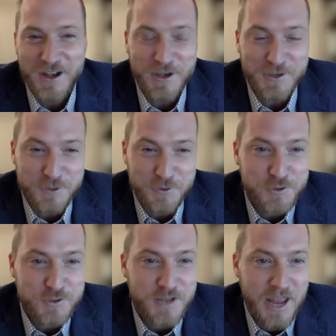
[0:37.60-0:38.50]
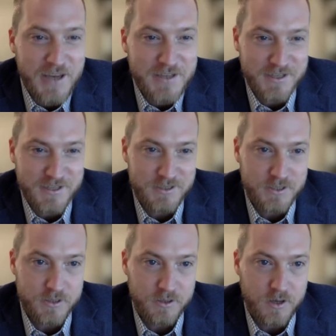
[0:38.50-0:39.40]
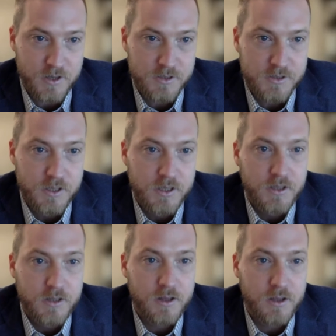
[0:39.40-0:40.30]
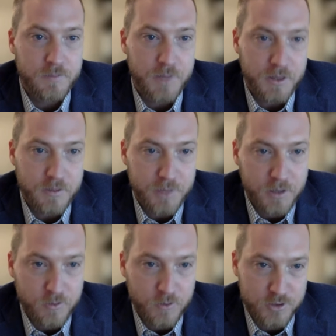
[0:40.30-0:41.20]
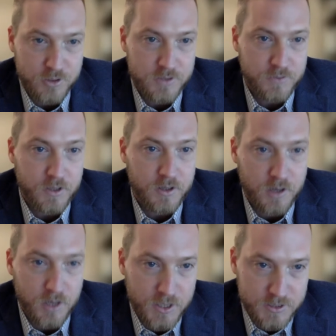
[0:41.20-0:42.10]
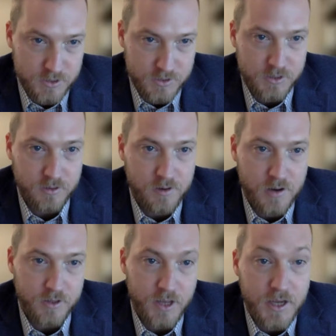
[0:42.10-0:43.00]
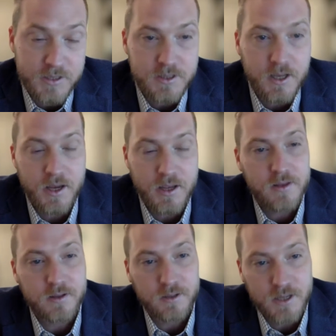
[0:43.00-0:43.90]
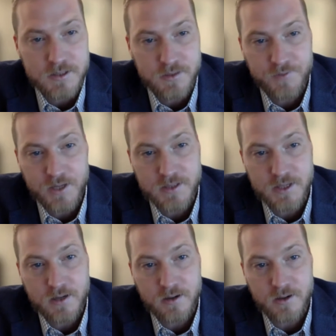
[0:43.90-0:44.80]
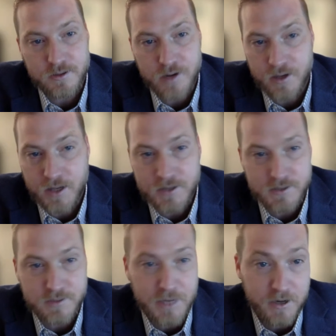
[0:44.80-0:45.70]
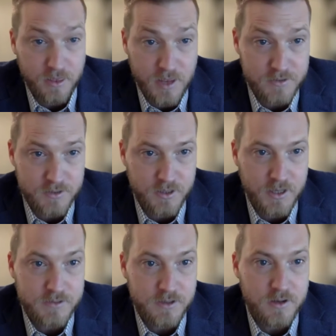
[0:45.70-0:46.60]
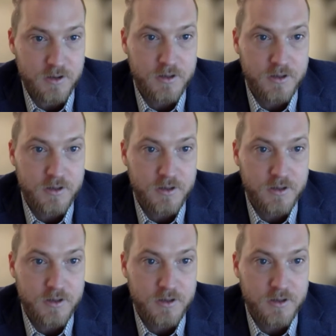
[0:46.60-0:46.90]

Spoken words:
So it's just a haziness in the lungs. But the bigger question is what causes ground glass? And the list of things that can cause ground glass is about 1,000 things long.